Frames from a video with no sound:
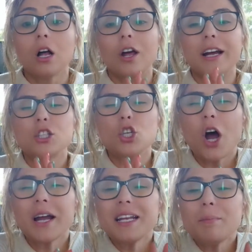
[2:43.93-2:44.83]
Like a
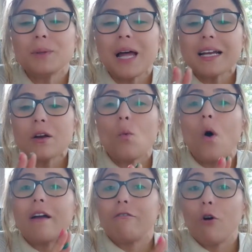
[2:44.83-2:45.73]
tiny black and
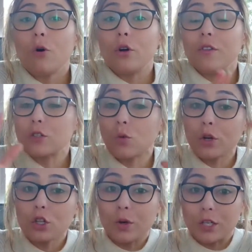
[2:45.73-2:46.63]
white photo. That's all
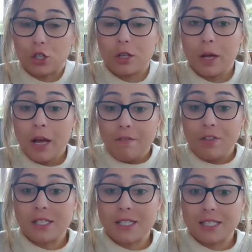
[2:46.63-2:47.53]
you're doing. So
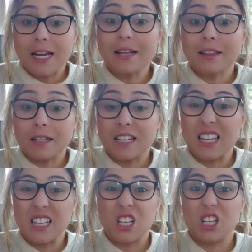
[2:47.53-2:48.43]
the state,
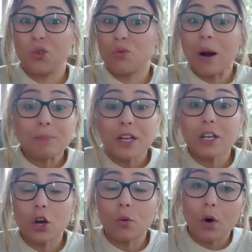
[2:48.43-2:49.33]
the crap that you
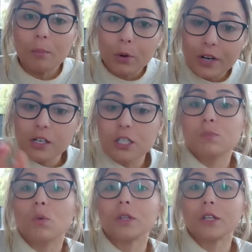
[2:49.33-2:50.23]
don't want, put it in a
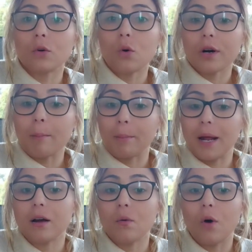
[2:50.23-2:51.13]
small little corner in
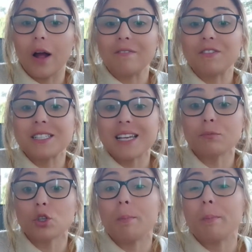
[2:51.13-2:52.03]
black and white. At the
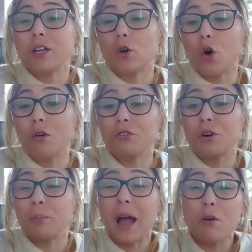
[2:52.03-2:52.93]
same time, make your
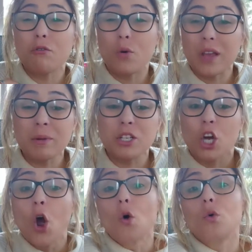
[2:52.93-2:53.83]
confident, powerful image
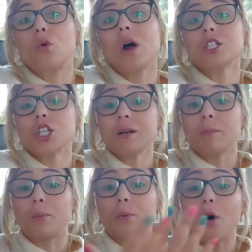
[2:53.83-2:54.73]
rush
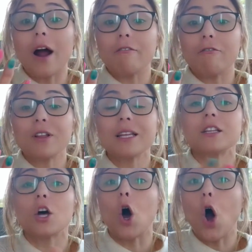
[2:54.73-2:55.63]
in bright,
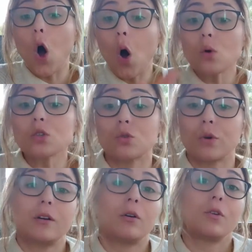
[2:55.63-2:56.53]
filling the whole
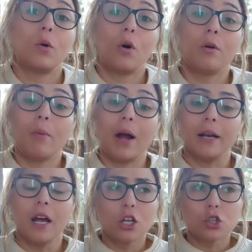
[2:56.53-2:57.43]
screen of your own mind.
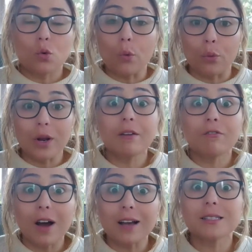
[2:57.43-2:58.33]
Do it
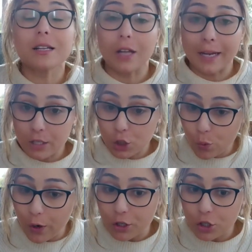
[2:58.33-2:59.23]
really fast, like a
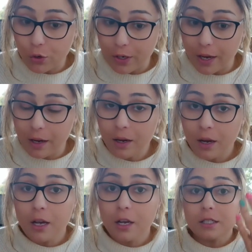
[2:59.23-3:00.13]
swish, okay?
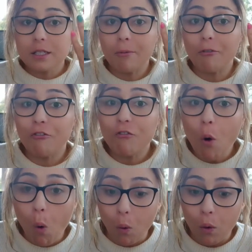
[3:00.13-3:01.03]
Step
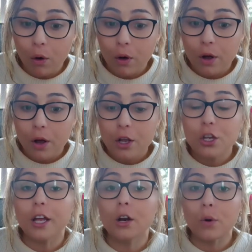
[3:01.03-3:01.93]
four,
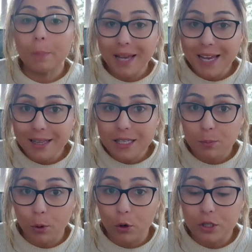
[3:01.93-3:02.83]
you're going to repeat
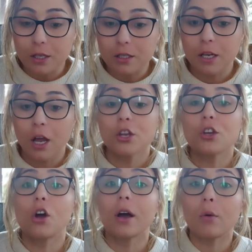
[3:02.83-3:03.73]
this process.
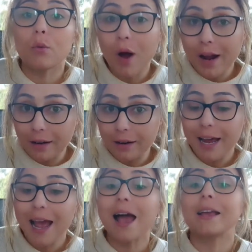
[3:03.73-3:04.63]
You're going to run it
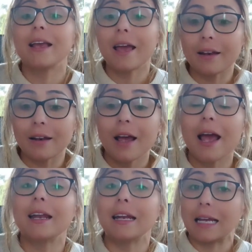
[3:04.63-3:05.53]
again
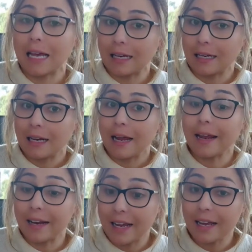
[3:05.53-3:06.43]
and again
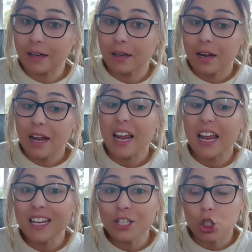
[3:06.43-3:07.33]
and again,
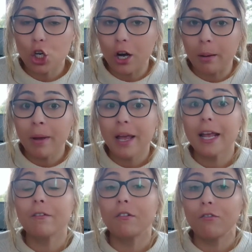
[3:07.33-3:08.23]
each time
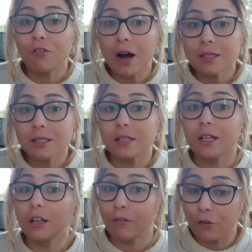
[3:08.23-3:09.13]
even faster
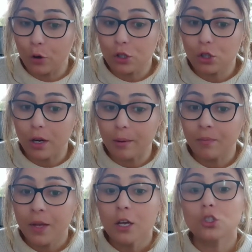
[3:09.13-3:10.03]
than the first time.
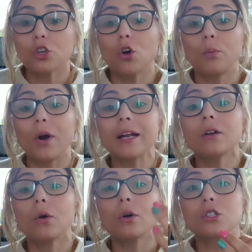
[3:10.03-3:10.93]
So your brain
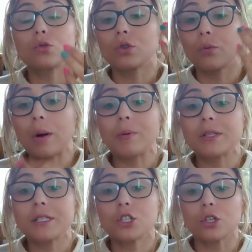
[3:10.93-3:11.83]
learns through the
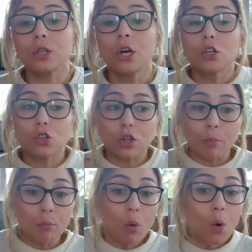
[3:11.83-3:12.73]
repetition. So the
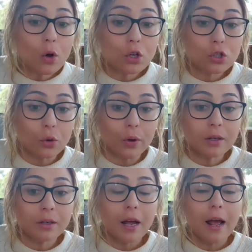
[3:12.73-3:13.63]
more you do
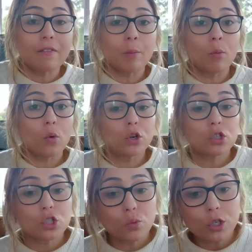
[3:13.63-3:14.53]
it and the more you
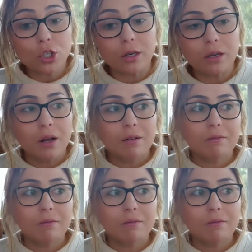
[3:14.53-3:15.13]
swish it,